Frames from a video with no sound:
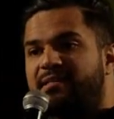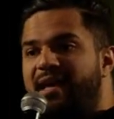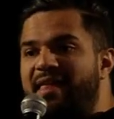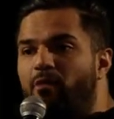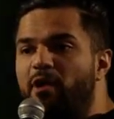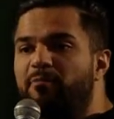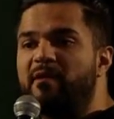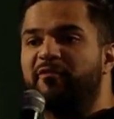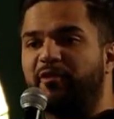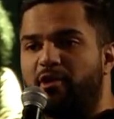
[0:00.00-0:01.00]
Say that with me,
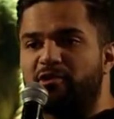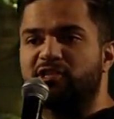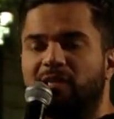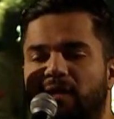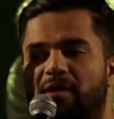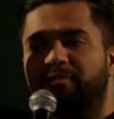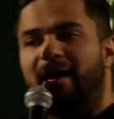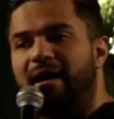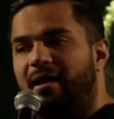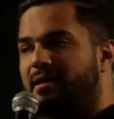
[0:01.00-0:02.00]
first love God.